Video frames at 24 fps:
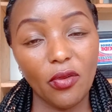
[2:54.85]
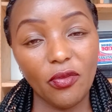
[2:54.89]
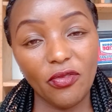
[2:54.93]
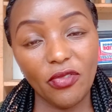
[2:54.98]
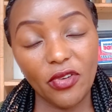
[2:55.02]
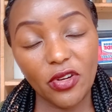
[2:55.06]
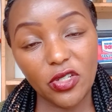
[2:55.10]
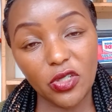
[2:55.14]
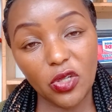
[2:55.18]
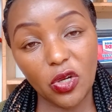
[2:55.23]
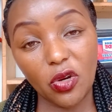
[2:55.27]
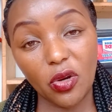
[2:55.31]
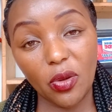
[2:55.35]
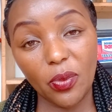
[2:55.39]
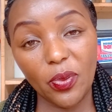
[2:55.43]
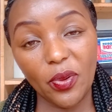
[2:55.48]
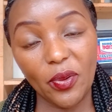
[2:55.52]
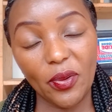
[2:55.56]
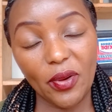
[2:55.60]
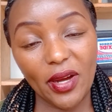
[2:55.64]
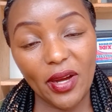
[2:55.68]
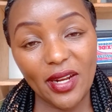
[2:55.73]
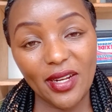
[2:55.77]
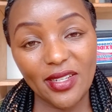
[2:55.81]
photocopy
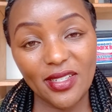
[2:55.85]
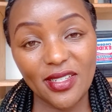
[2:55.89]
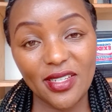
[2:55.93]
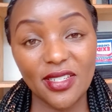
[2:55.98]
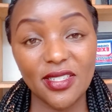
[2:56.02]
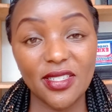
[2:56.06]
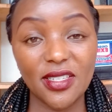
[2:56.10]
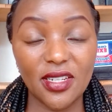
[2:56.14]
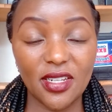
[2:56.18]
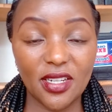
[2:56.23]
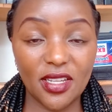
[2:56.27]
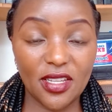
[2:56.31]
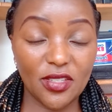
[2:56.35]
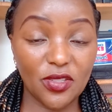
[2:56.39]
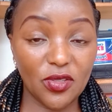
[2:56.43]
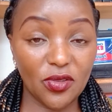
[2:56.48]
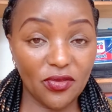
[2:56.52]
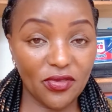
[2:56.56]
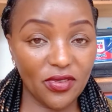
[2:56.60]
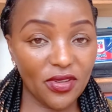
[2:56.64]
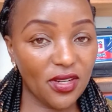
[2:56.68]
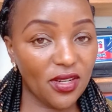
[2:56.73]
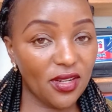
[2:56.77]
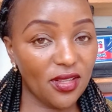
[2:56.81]
one just in case
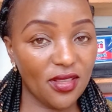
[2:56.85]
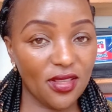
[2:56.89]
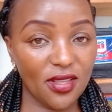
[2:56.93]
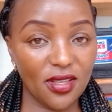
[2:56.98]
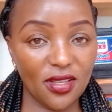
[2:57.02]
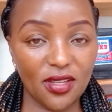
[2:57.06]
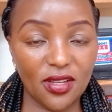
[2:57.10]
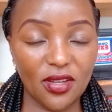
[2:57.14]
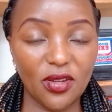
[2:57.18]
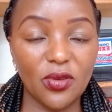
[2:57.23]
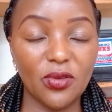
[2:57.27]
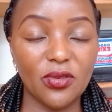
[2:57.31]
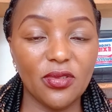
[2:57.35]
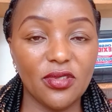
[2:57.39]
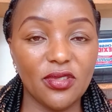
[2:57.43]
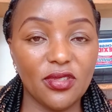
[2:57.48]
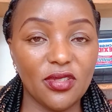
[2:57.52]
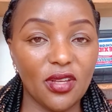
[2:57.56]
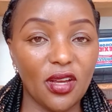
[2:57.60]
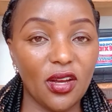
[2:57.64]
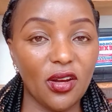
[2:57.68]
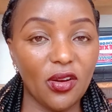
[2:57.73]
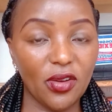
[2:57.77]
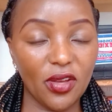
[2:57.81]
of anything. Because
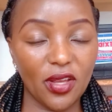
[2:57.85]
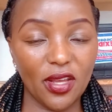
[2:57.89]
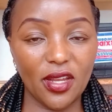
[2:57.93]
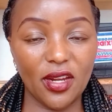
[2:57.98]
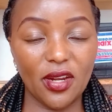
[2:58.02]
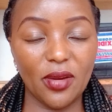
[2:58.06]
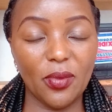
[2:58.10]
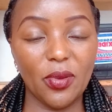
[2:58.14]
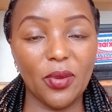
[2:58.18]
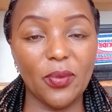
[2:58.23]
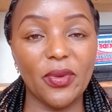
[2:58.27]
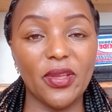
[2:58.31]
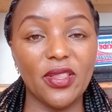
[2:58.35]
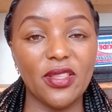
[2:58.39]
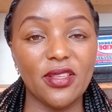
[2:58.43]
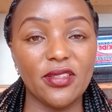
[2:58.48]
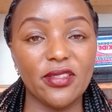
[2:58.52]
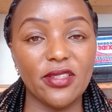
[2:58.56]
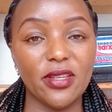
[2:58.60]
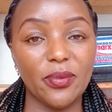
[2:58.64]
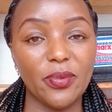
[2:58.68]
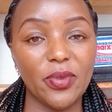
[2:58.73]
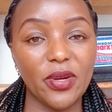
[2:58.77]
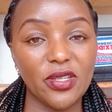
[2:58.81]
okay, remember, this
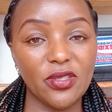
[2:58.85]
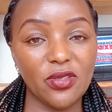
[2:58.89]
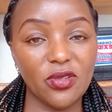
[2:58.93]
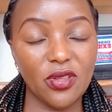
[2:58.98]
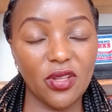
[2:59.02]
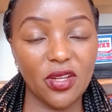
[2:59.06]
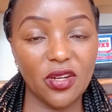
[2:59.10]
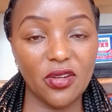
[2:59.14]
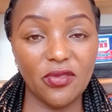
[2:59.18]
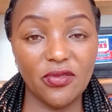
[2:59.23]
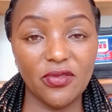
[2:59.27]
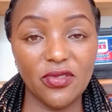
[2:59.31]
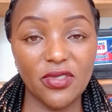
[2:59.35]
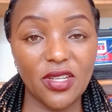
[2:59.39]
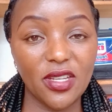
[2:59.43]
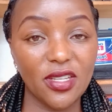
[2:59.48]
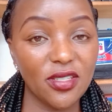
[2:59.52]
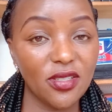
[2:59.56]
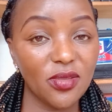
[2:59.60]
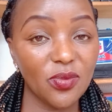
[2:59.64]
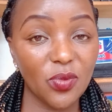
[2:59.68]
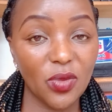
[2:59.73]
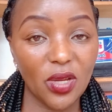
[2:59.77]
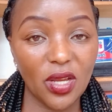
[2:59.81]
is a person that we
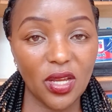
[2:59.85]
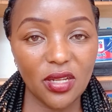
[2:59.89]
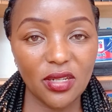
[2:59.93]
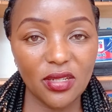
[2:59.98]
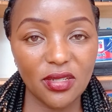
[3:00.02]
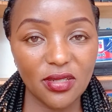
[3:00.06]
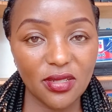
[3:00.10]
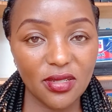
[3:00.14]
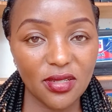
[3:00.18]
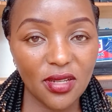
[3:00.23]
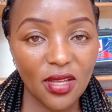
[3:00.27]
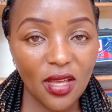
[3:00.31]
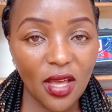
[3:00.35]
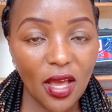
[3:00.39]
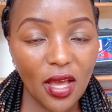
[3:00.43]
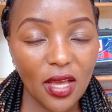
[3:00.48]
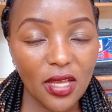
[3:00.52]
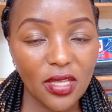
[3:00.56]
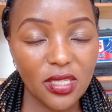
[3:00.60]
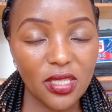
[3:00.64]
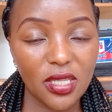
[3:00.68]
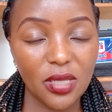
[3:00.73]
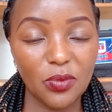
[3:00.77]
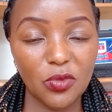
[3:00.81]
just met,
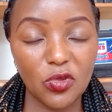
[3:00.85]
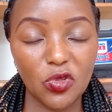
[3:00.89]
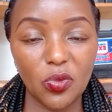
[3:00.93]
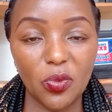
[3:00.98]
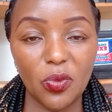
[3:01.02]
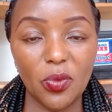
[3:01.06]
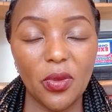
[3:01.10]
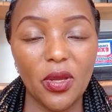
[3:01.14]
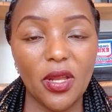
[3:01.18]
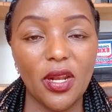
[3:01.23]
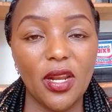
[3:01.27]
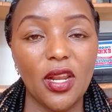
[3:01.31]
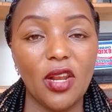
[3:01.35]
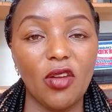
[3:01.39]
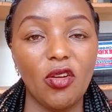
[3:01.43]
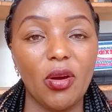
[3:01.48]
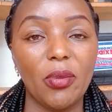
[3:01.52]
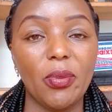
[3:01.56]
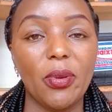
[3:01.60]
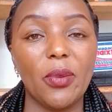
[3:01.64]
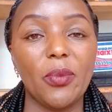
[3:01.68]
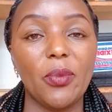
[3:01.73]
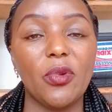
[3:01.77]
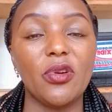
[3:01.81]
si mtu mmelelewa
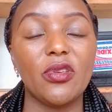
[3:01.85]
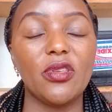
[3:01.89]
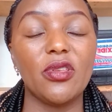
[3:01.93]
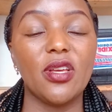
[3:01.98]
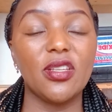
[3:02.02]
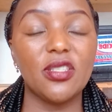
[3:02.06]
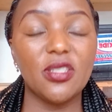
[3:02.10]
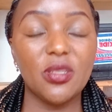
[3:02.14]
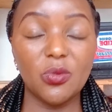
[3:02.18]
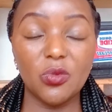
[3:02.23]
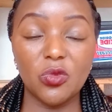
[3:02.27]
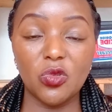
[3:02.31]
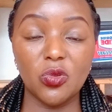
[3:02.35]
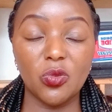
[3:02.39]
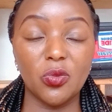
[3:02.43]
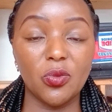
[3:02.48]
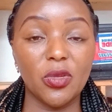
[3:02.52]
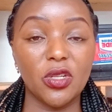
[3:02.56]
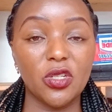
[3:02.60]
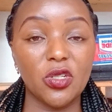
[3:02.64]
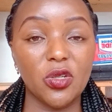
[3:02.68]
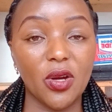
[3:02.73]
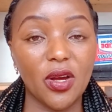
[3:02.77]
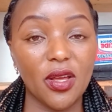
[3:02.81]
pamoja, si mtu
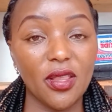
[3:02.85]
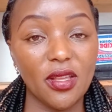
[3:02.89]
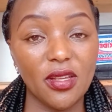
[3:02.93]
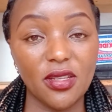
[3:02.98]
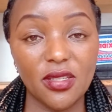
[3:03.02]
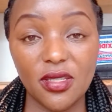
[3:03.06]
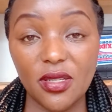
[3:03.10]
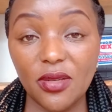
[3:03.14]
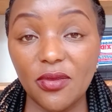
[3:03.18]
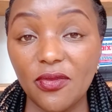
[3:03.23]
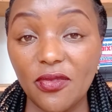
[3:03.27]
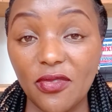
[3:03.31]
mmetoka the same